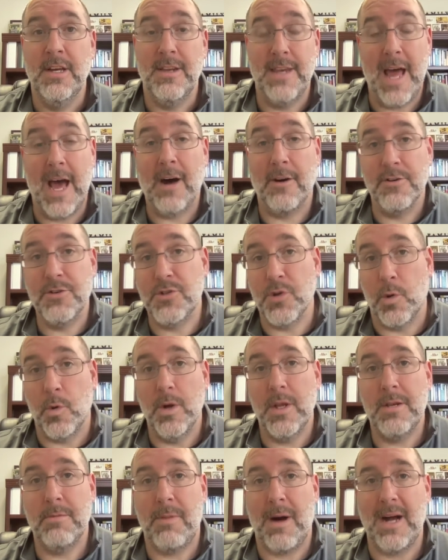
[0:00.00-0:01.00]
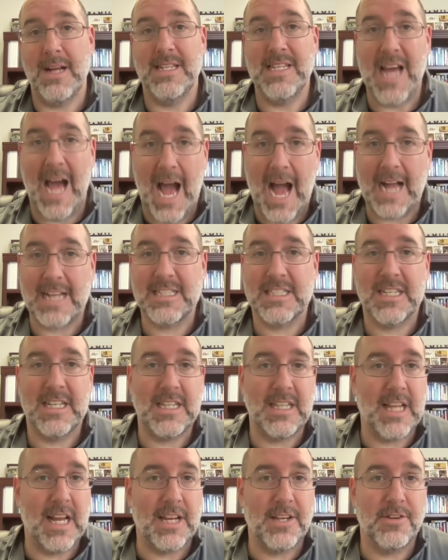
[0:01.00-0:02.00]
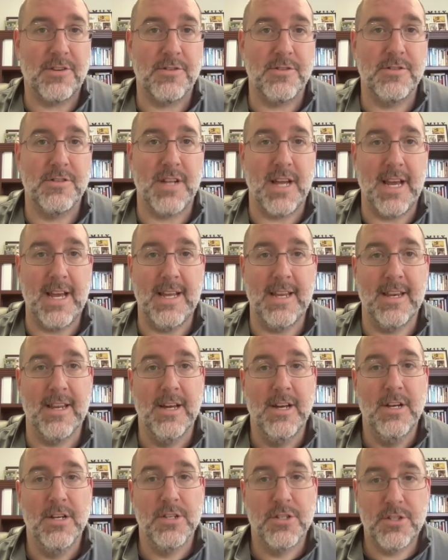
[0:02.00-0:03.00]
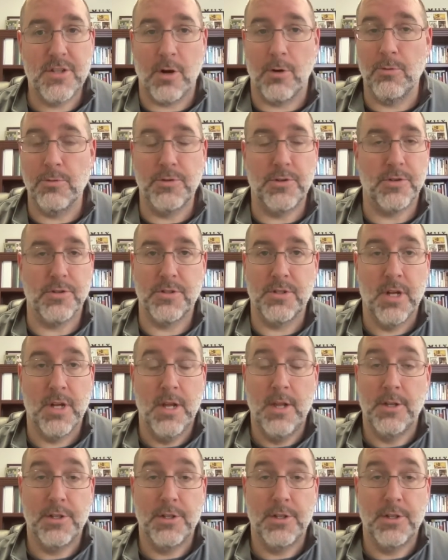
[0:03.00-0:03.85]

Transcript: now joined by tax collectors and soldiers,